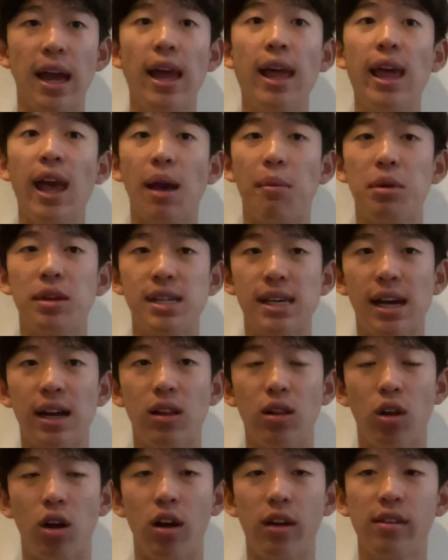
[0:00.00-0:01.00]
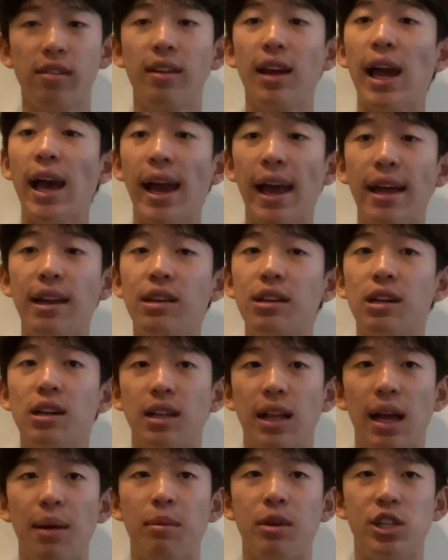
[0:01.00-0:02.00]
habitat loss, and
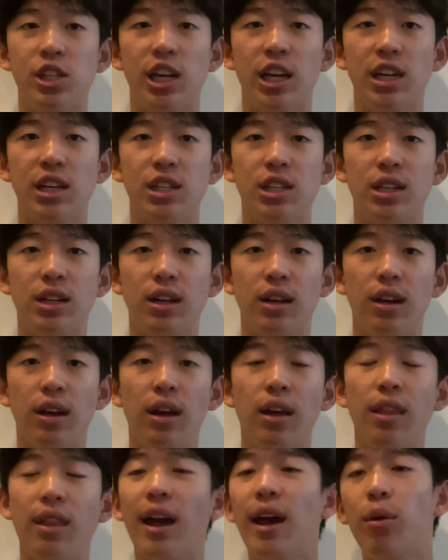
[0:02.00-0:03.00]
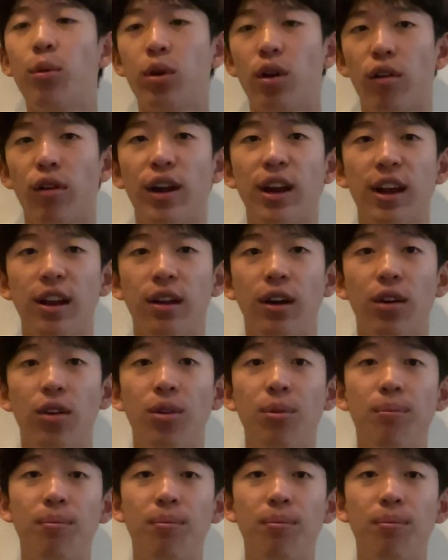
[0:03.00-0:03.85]
climate change. That we already know.